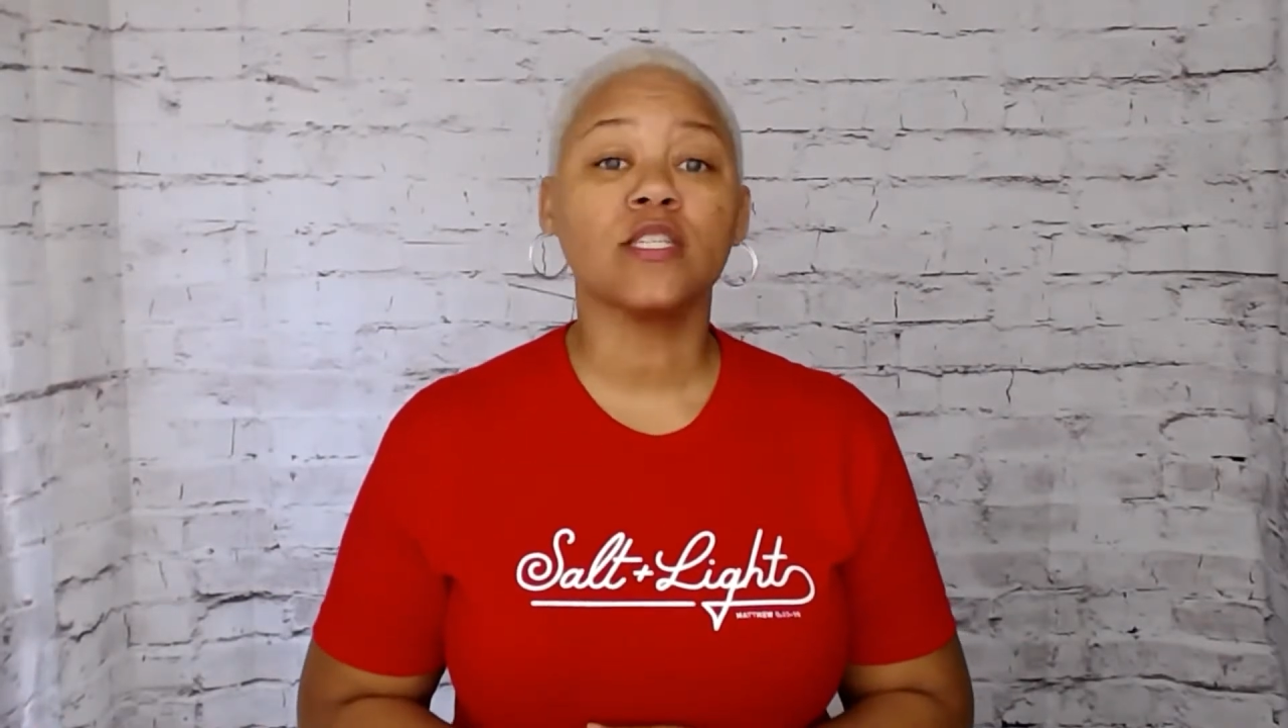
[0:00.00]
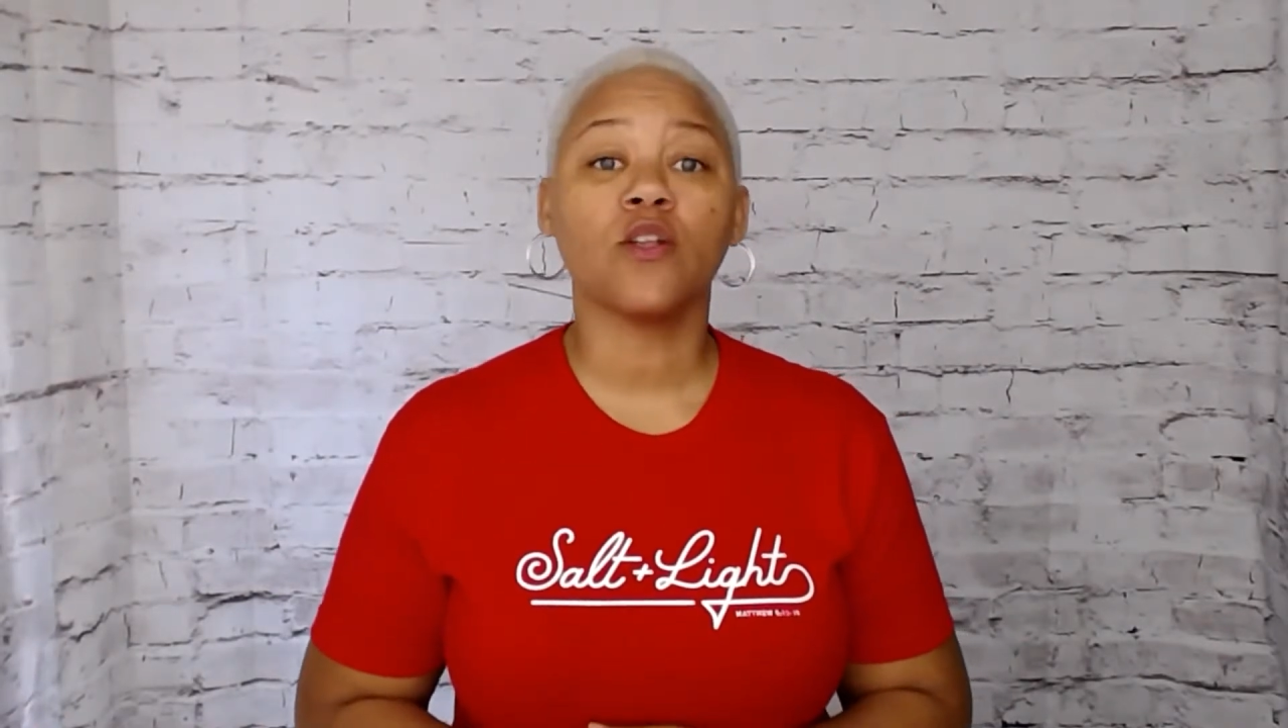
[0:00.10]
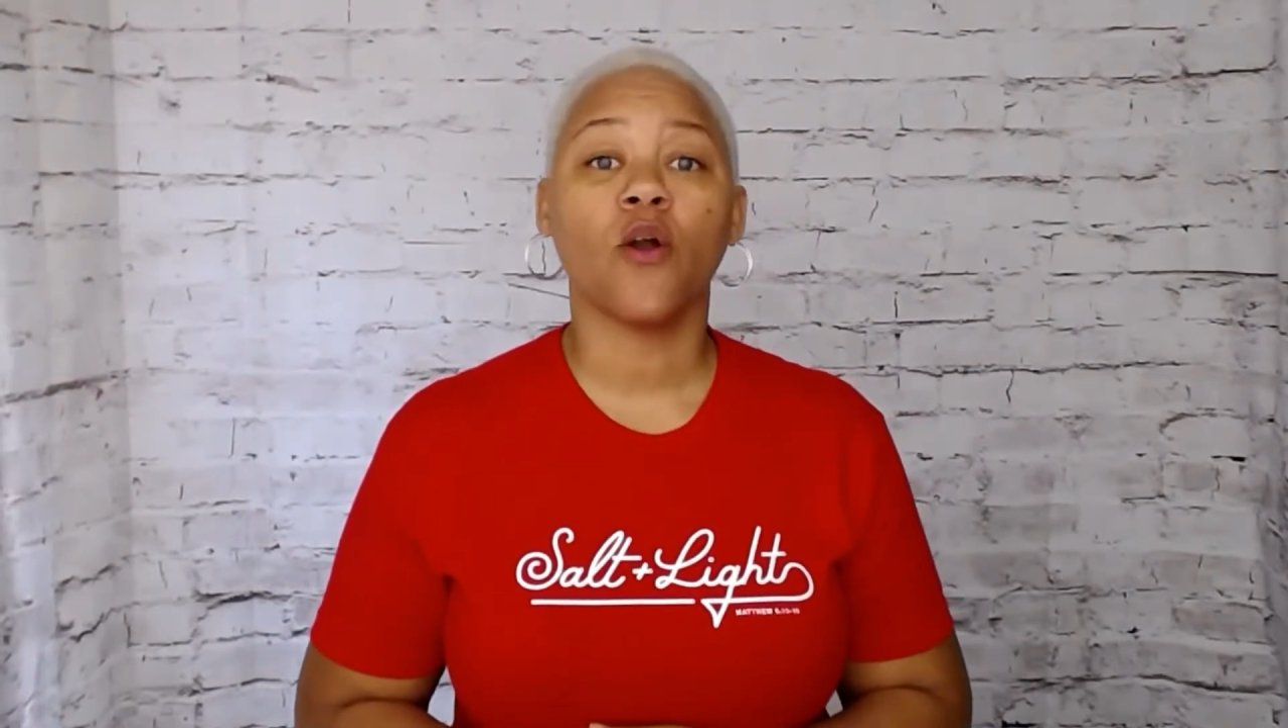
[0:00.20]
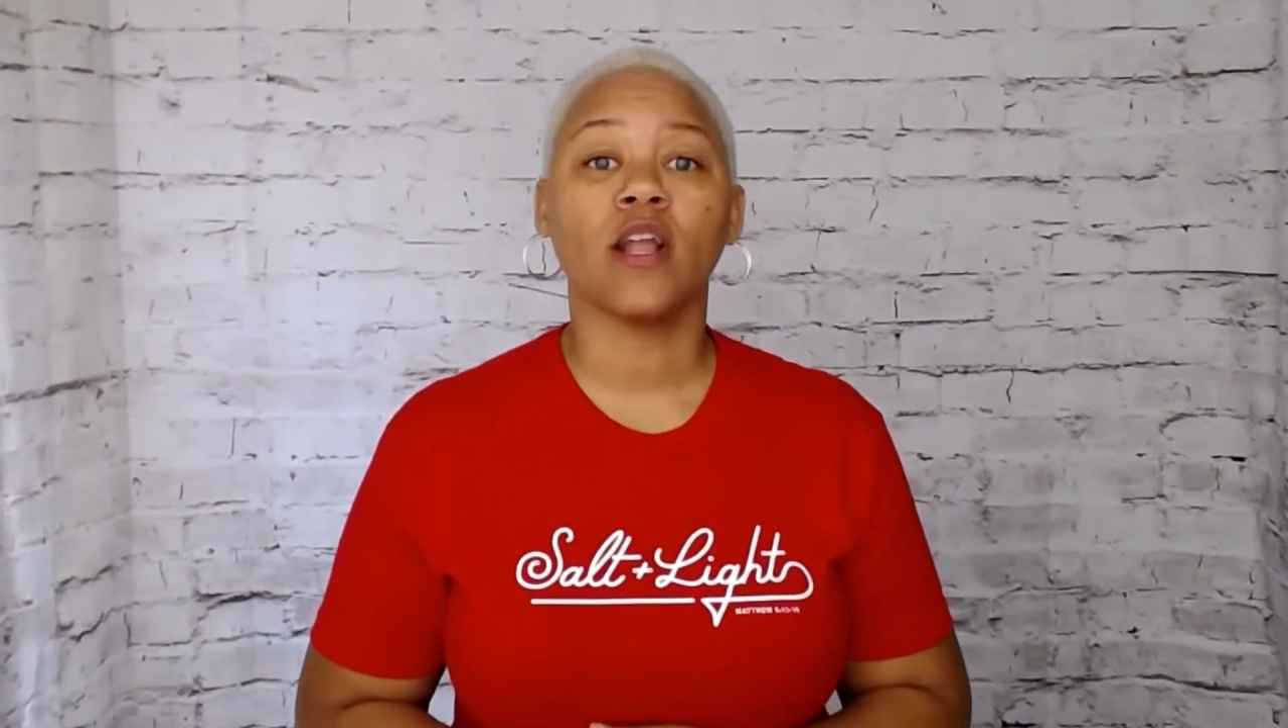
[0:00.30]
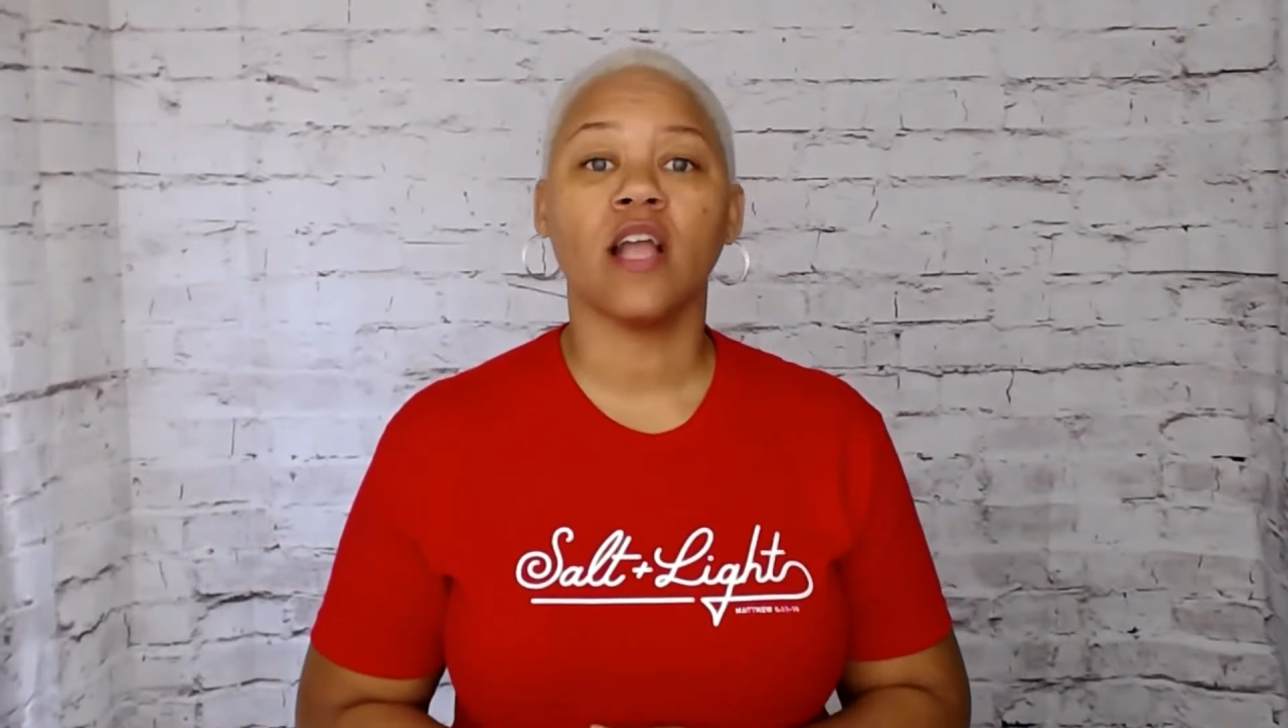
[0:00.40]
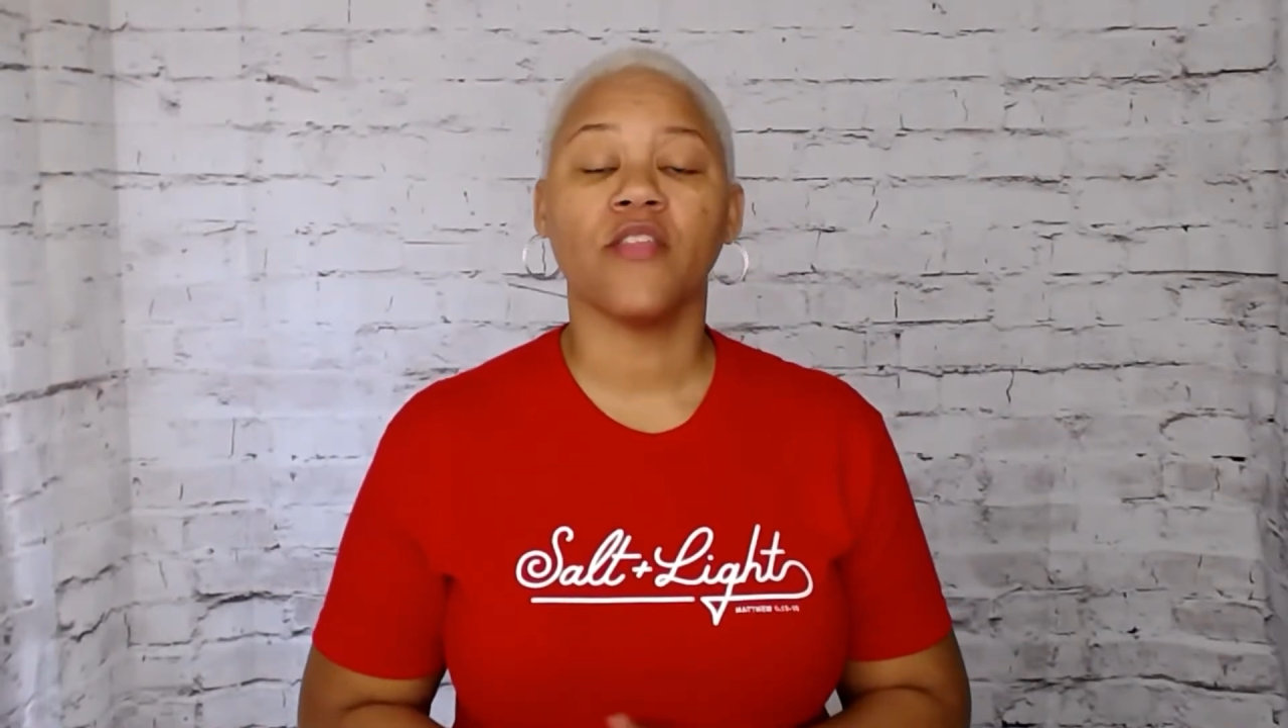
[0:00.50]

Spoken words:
or another,